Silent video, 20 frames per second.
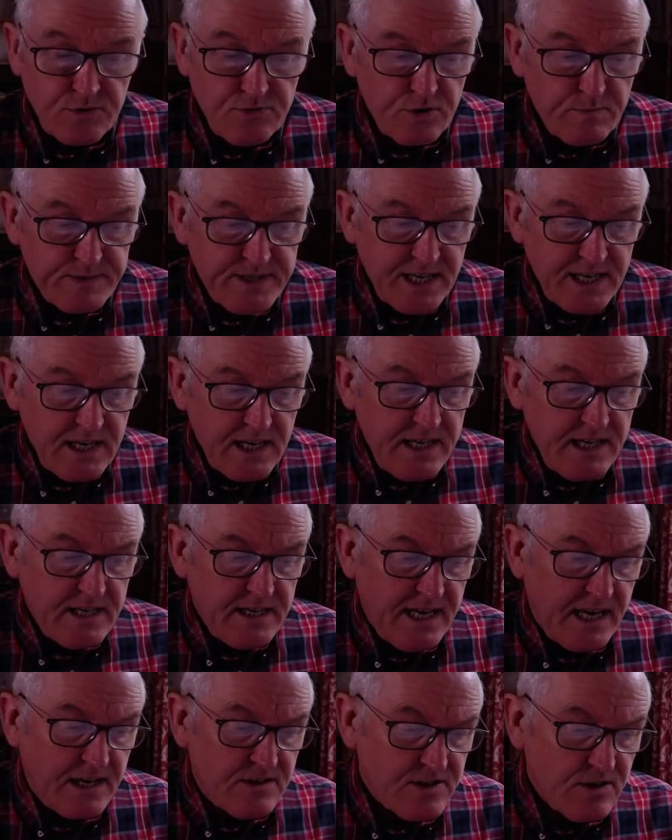group to lead
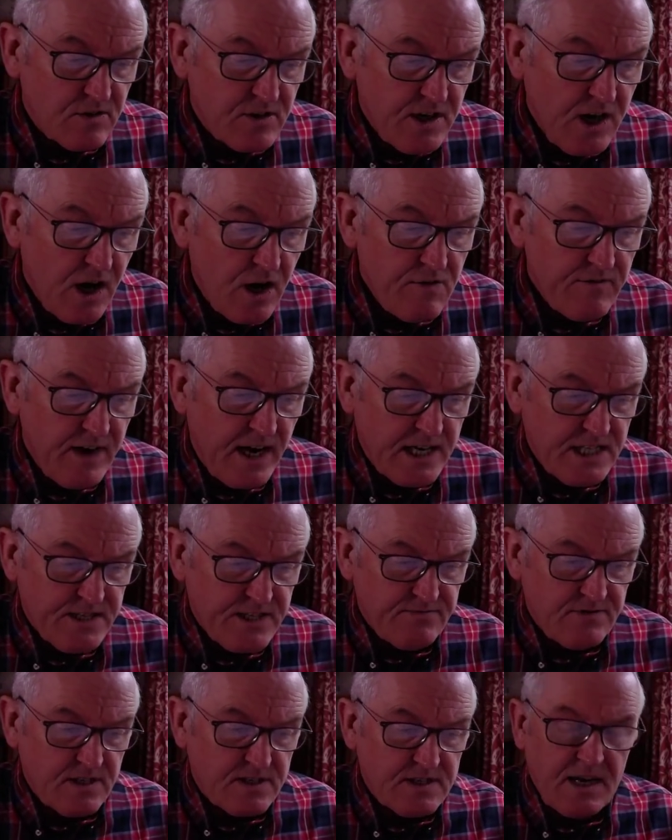now. So COVAX,
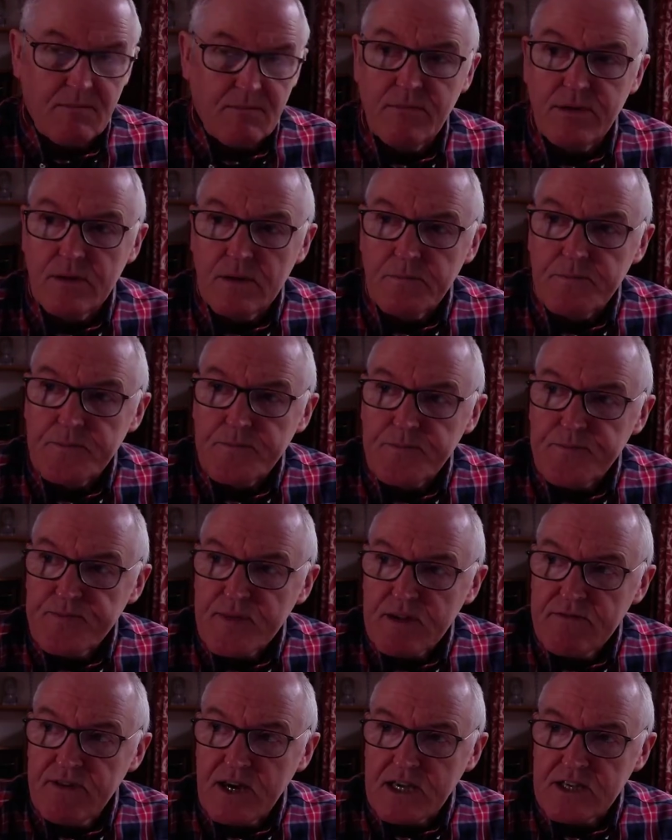for example,
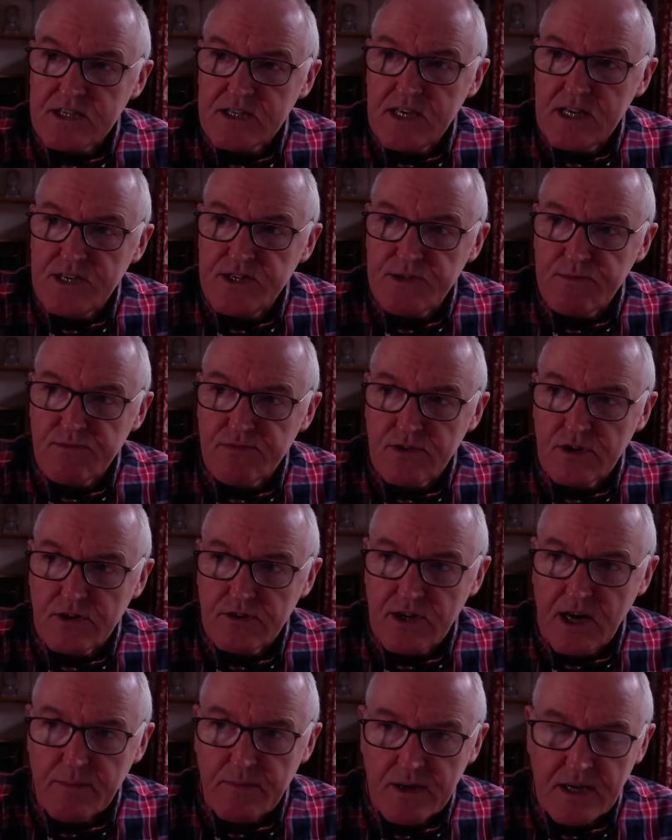vaccination
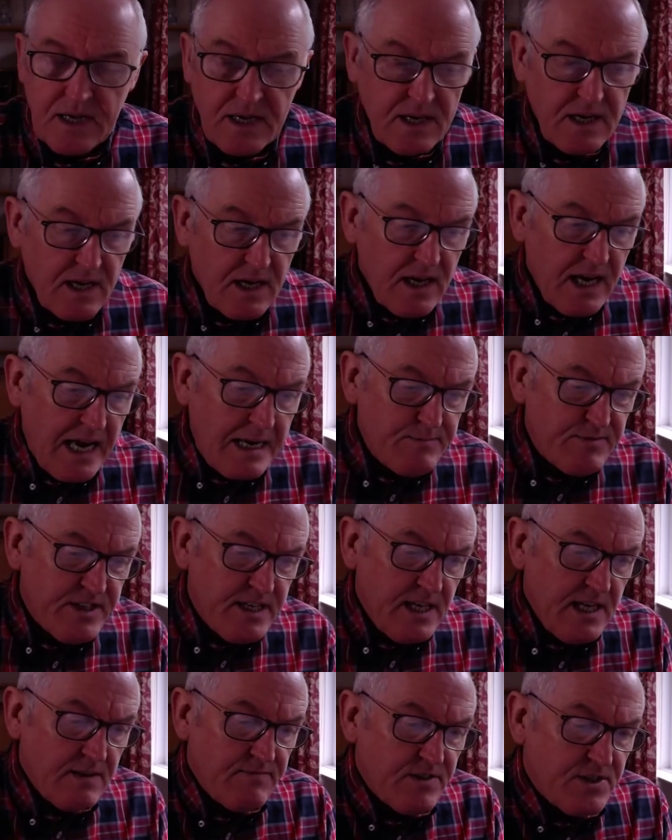program, aimed to
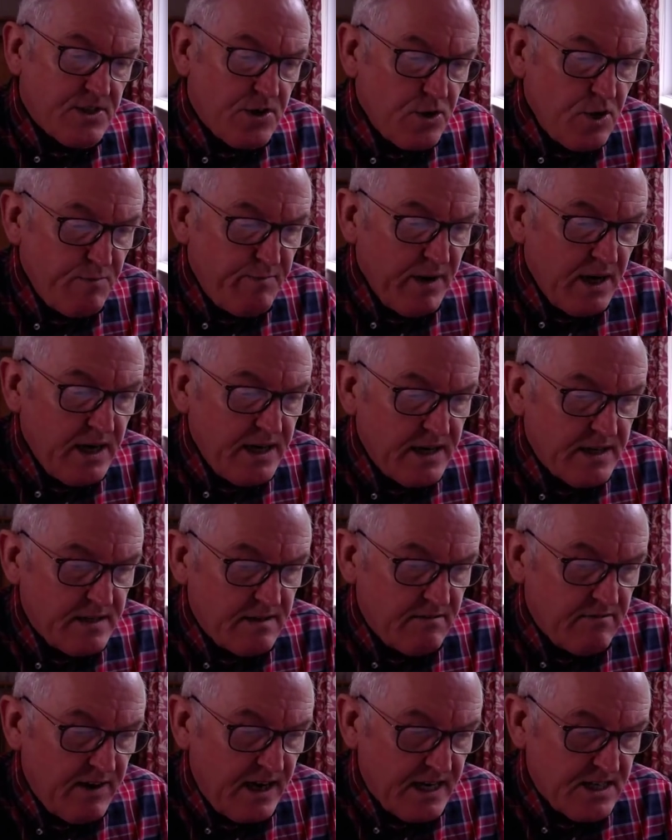deliver 2 billion
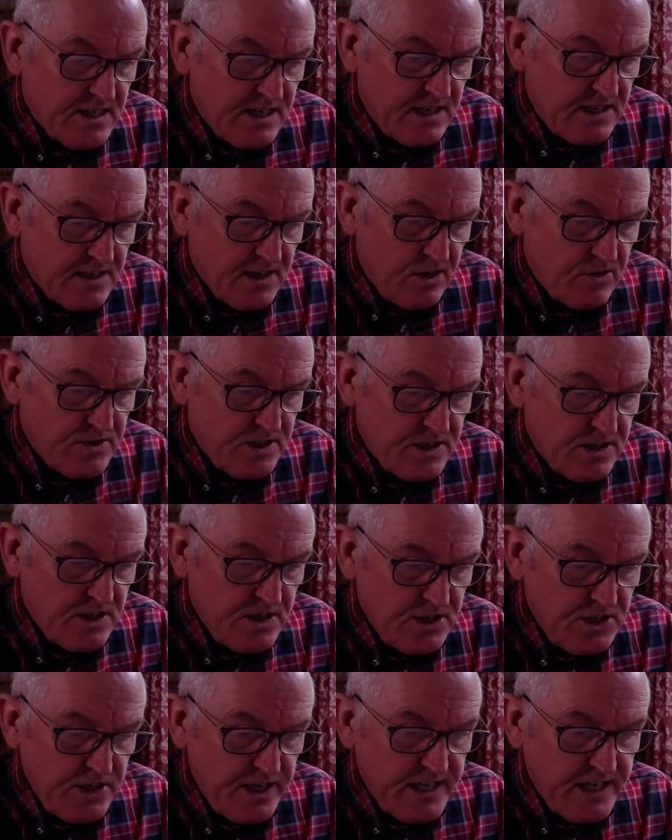vaccine doses
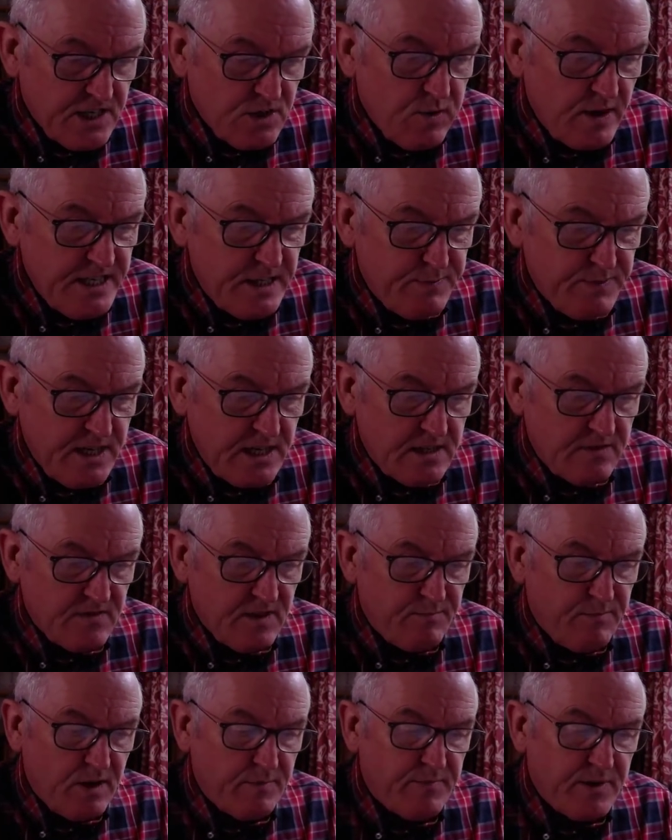this year, 20% of the
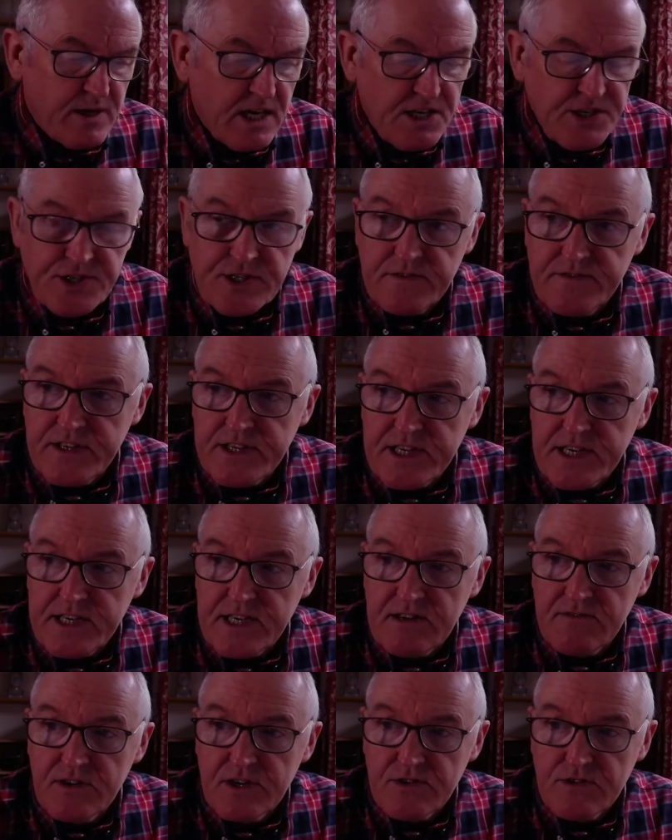population of the
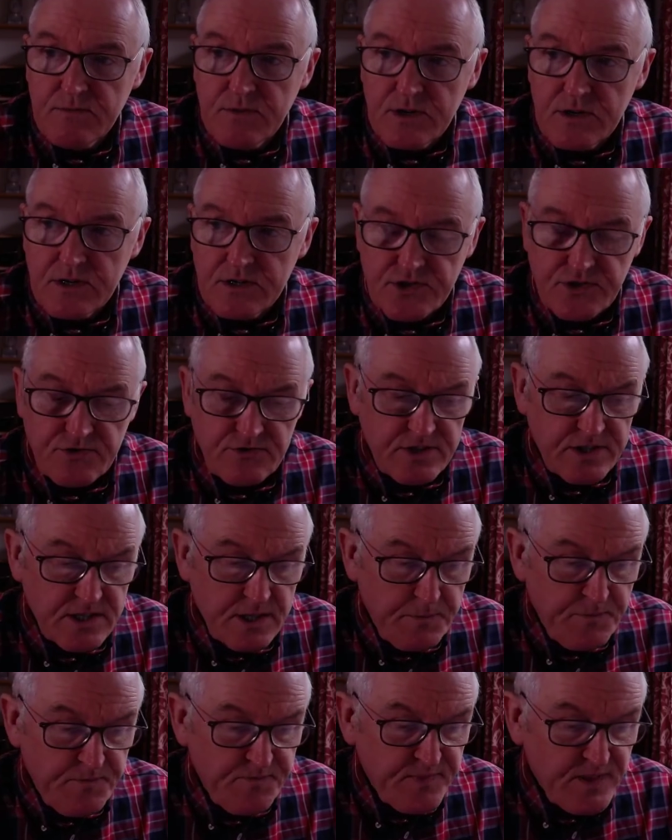needy, vulnerable countries.
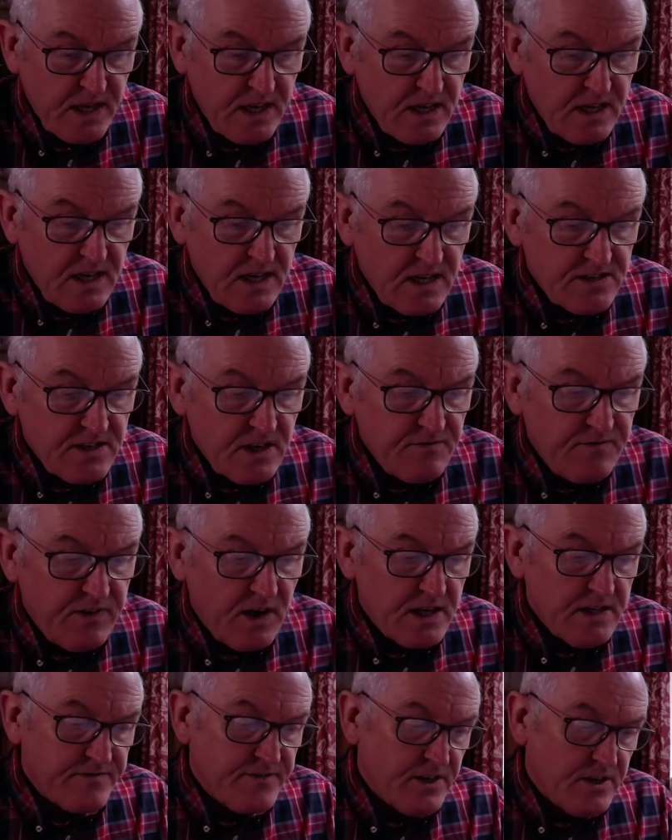So
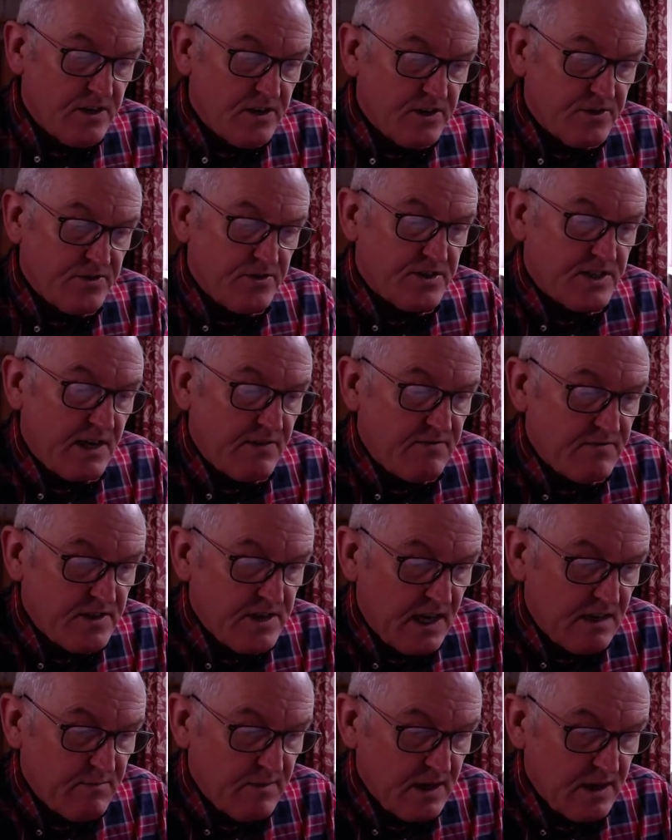far, they've done
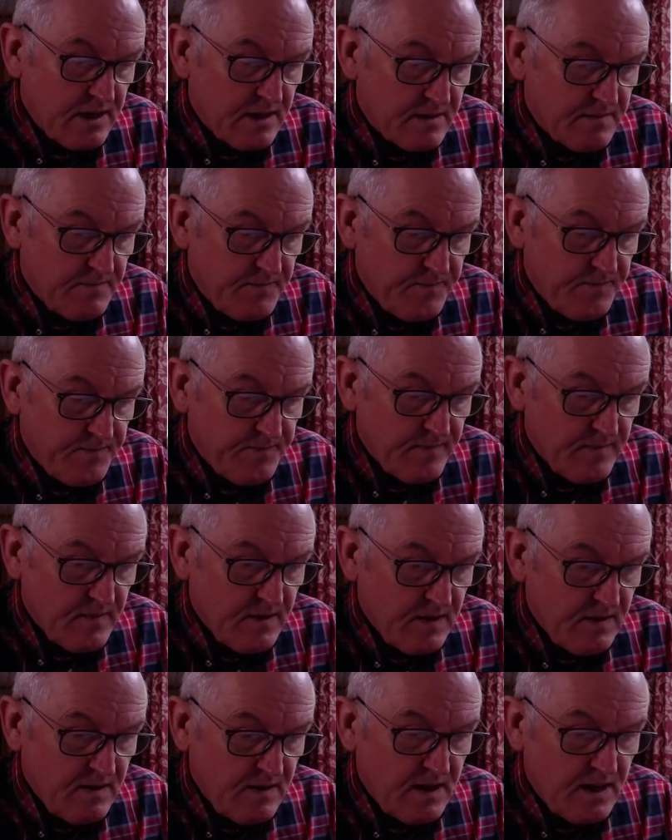178 million.
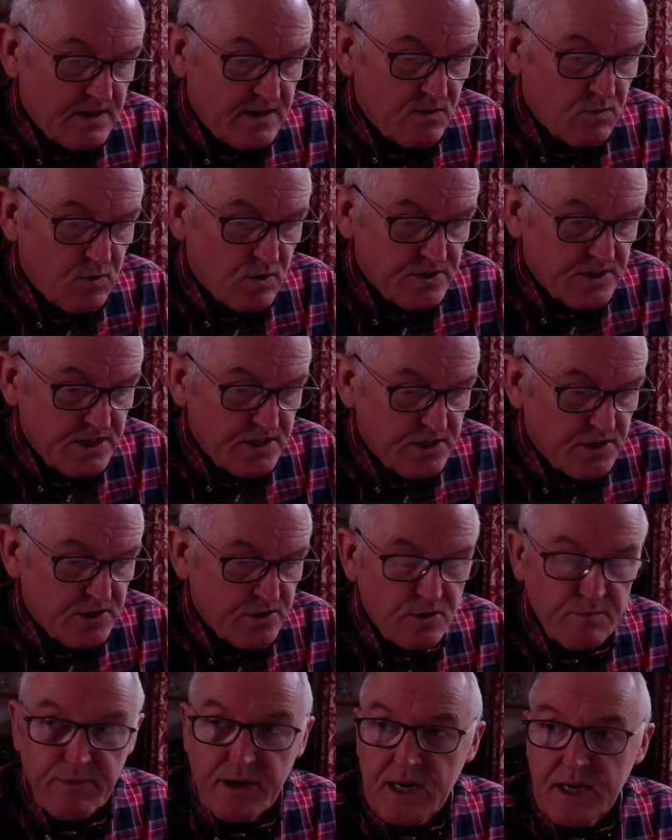And they wanted
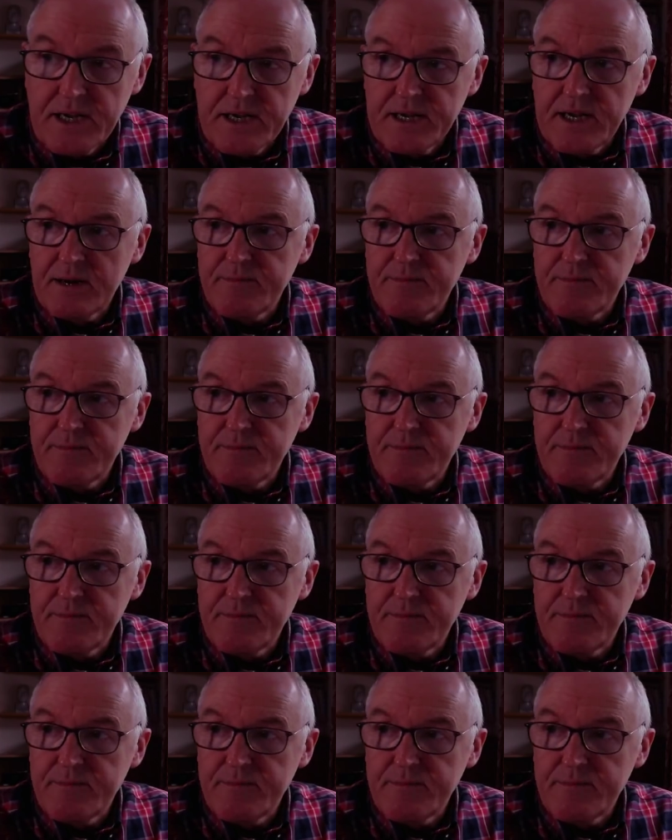2 billion.